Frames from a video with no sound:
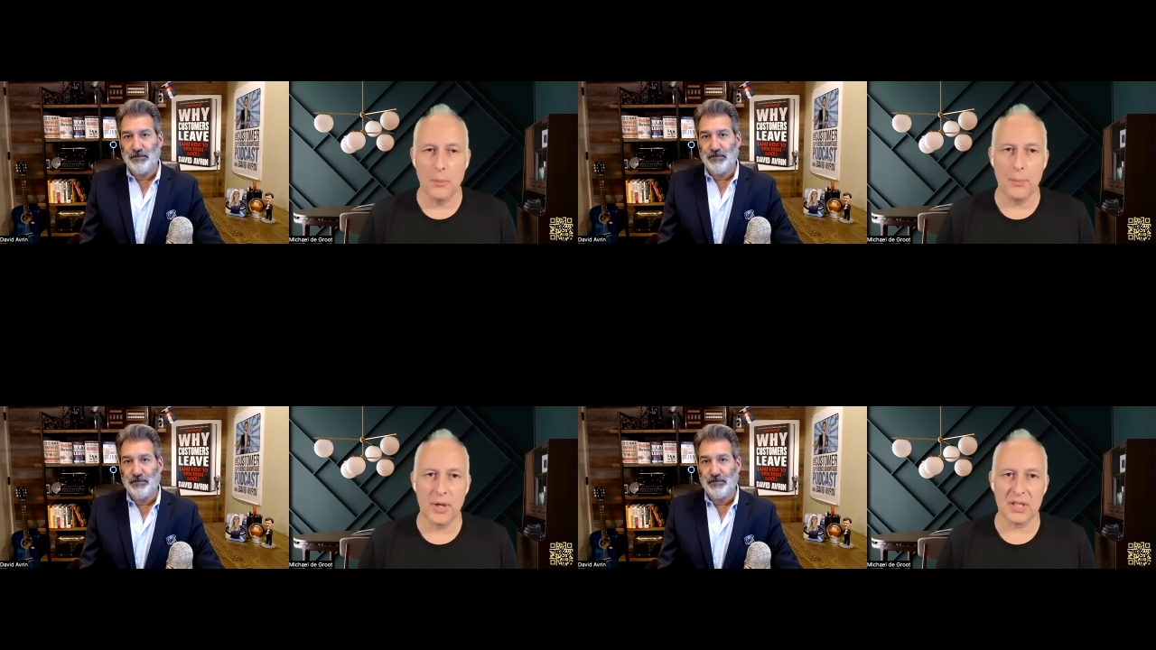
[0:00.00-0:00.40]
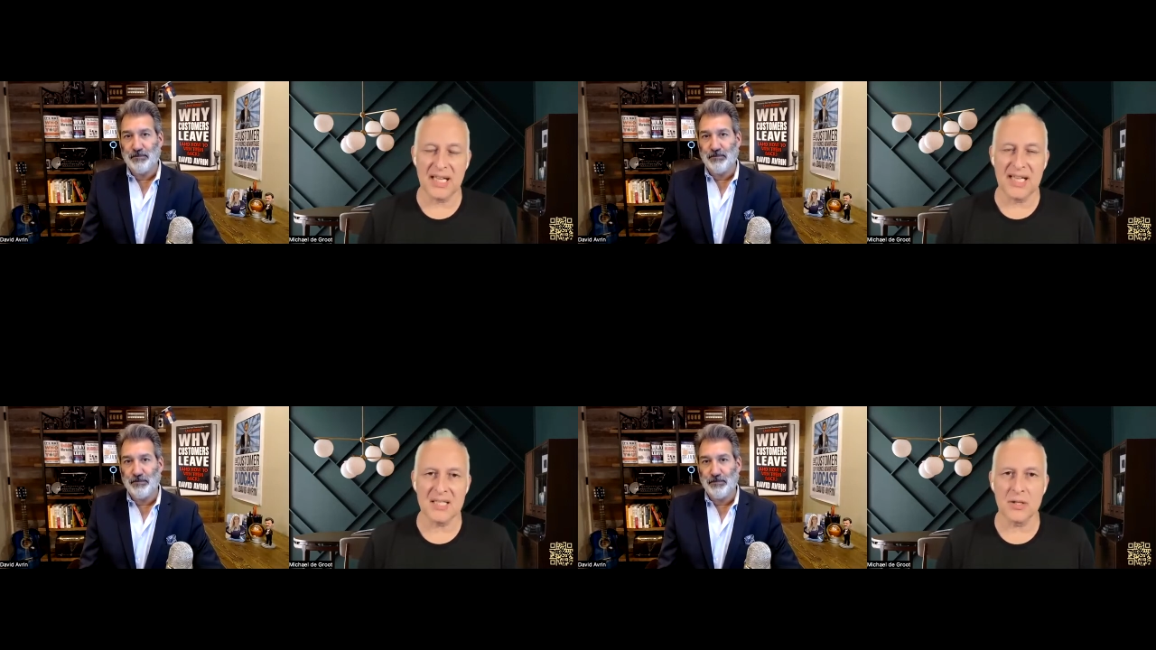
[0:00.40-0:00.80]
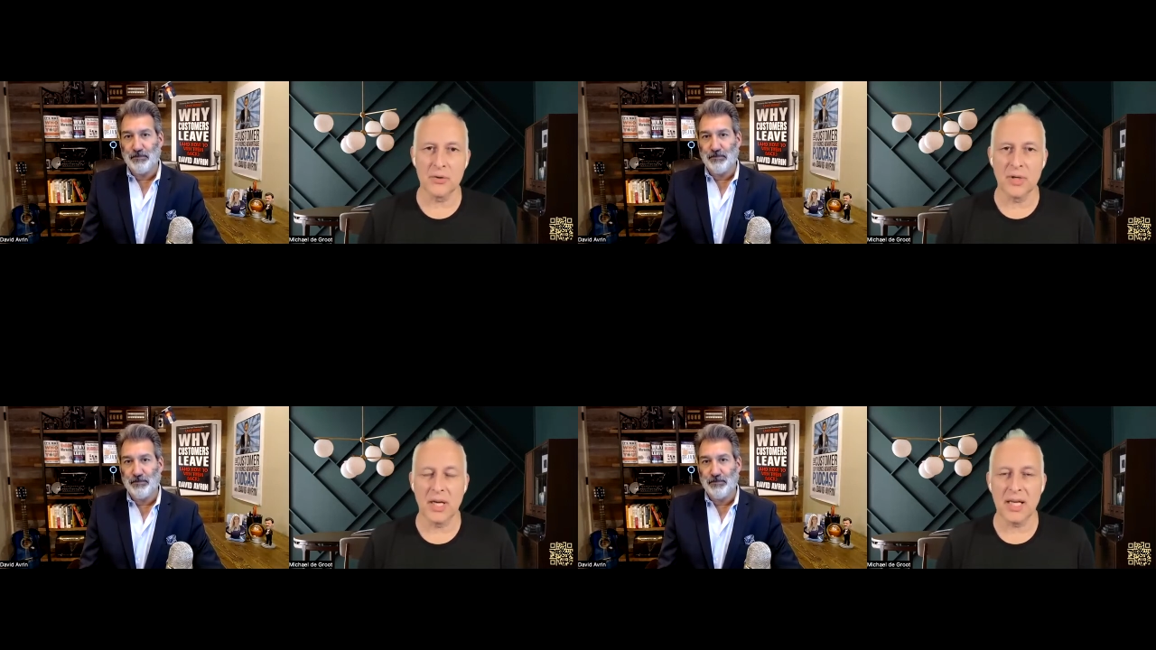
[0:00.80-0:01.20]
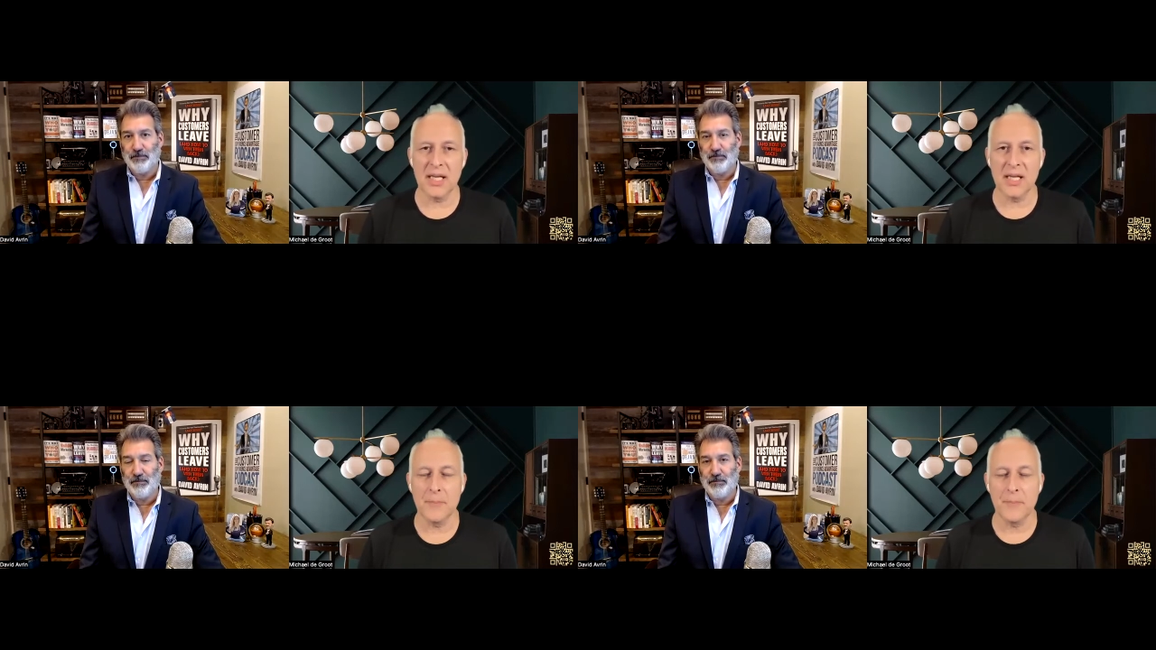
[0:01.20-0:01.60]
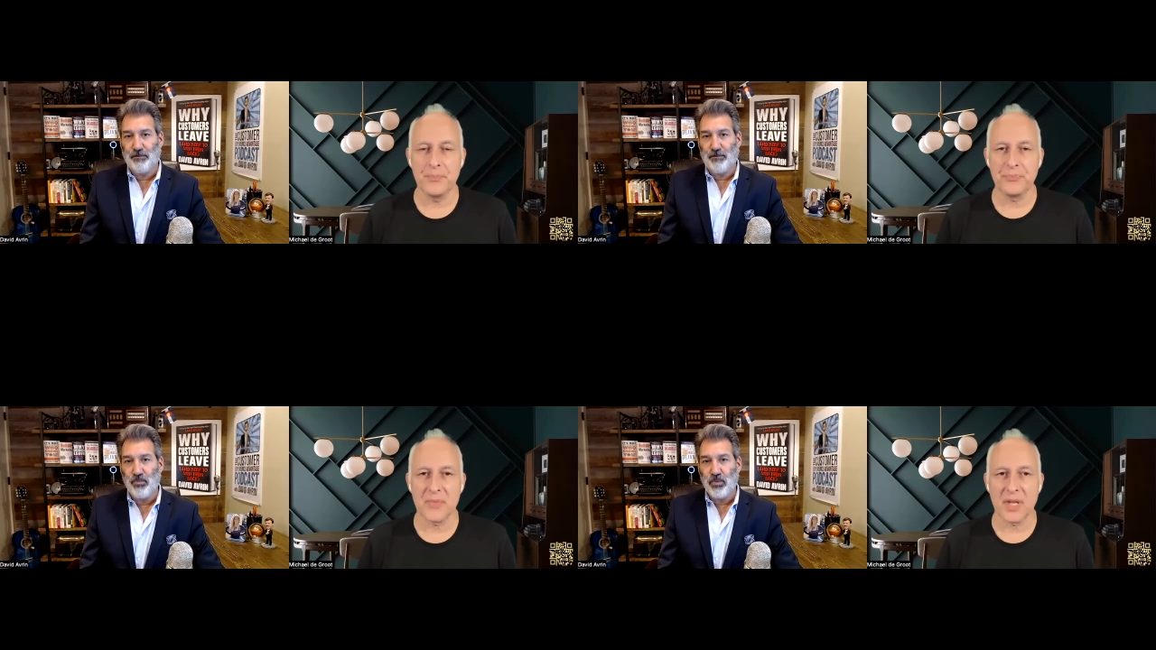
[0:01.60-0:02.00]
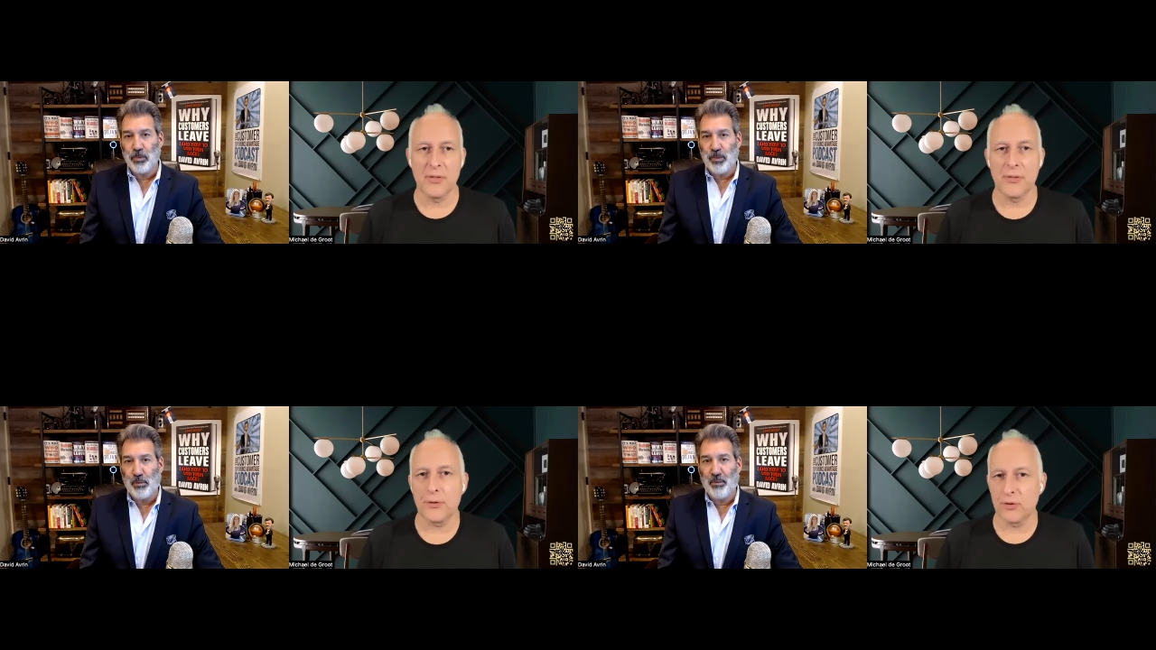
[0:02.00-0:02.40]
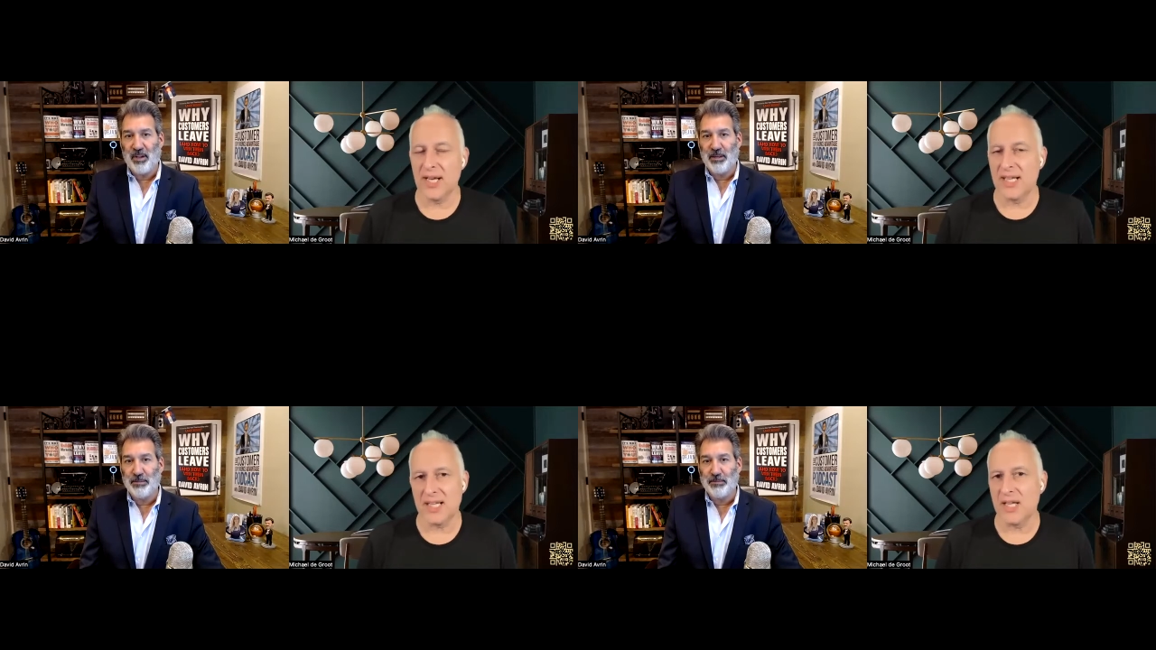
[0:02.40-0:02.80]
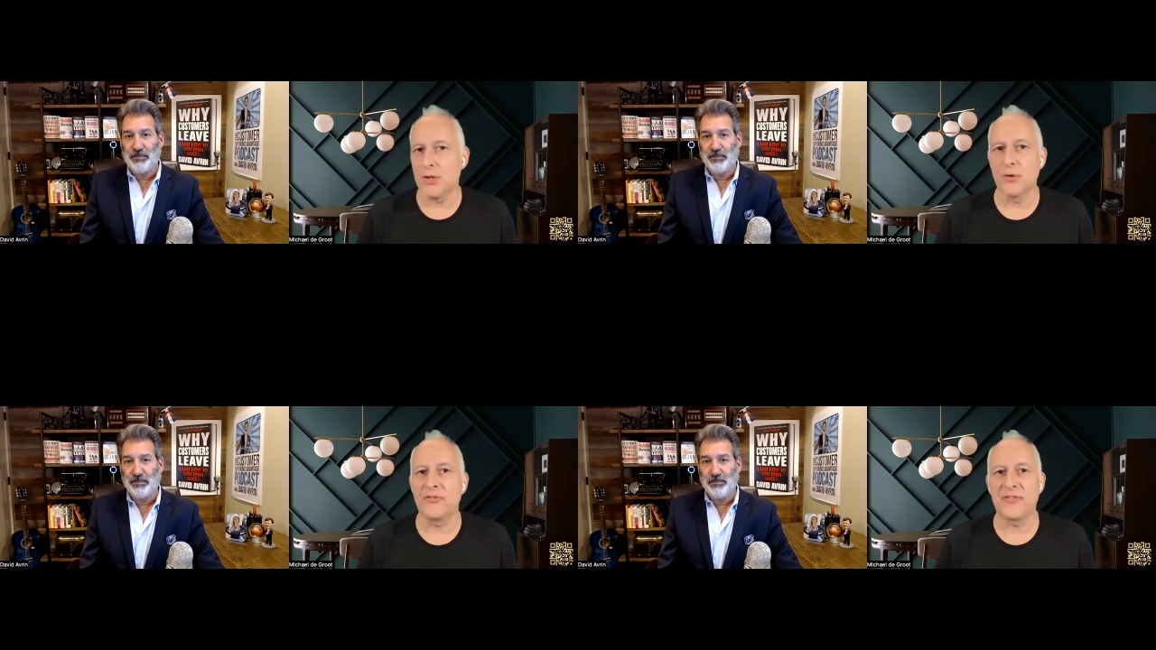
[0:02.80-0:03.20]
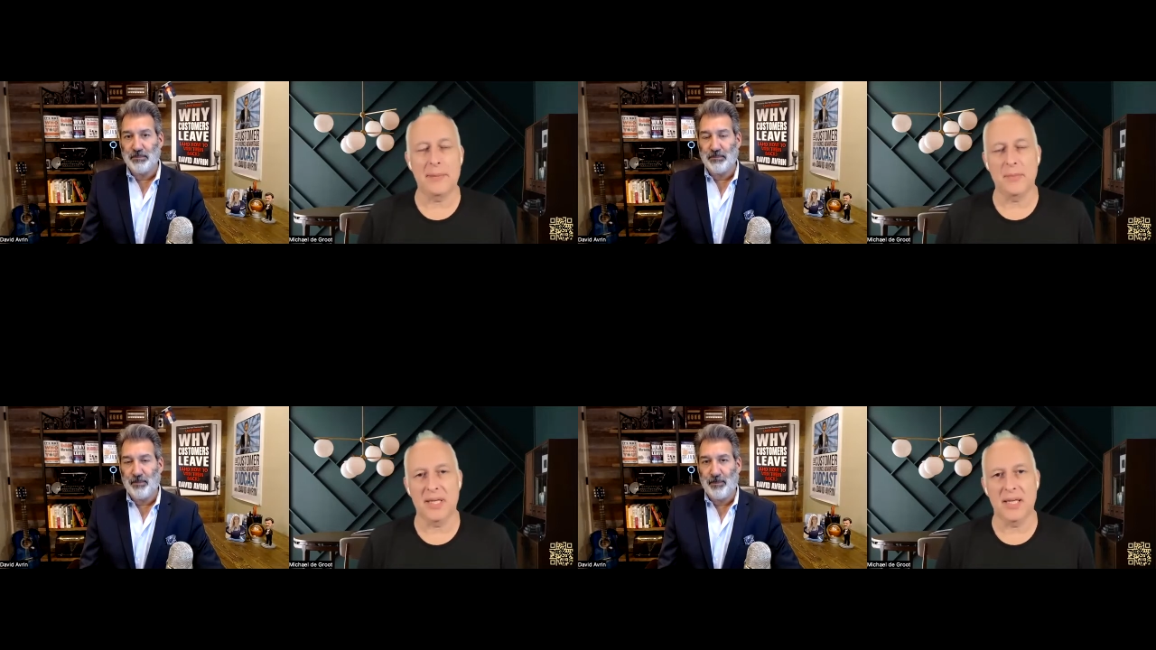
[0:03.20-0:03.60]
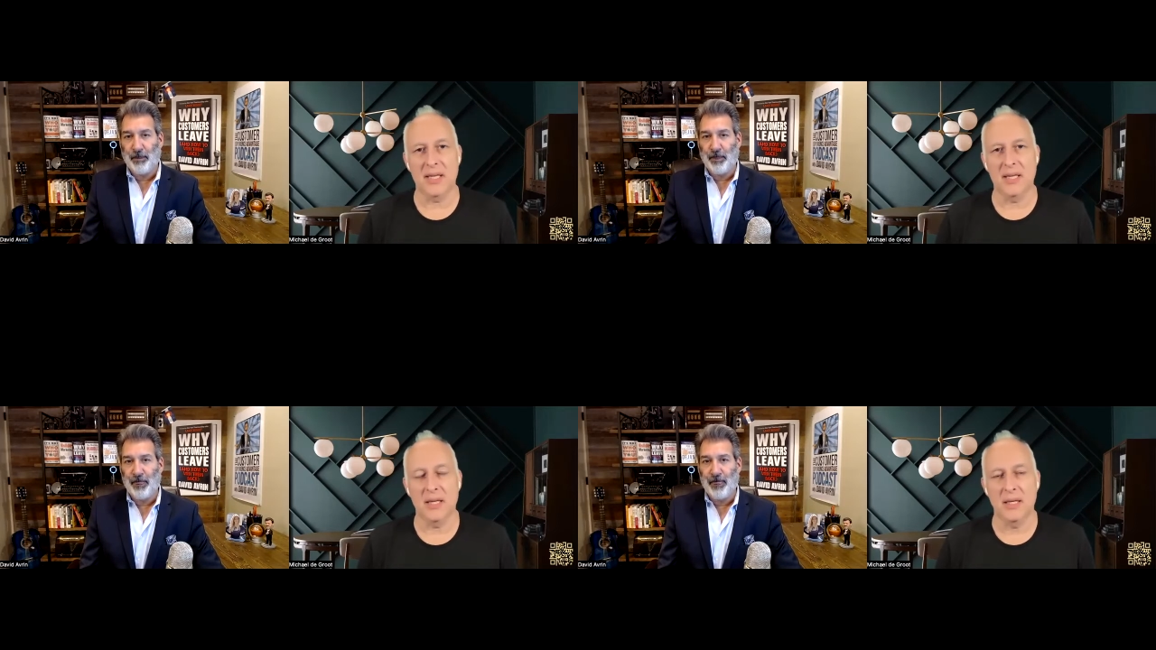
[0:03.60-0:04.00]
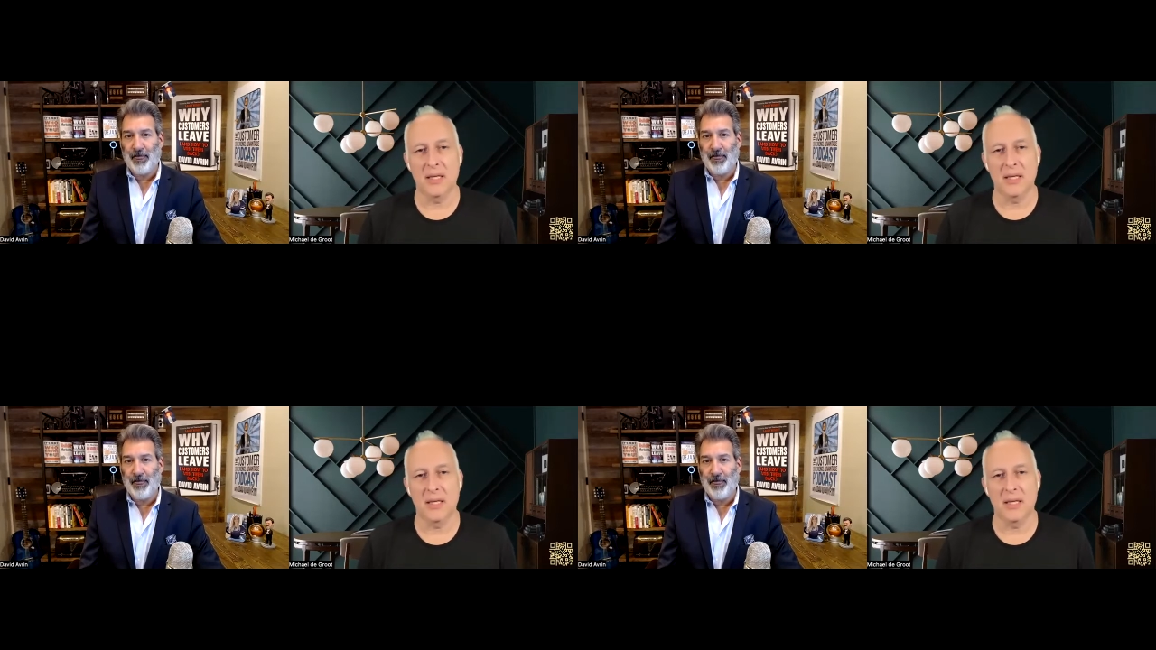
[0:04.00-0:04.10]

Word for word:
Speaker 1: But is there a thread in your family?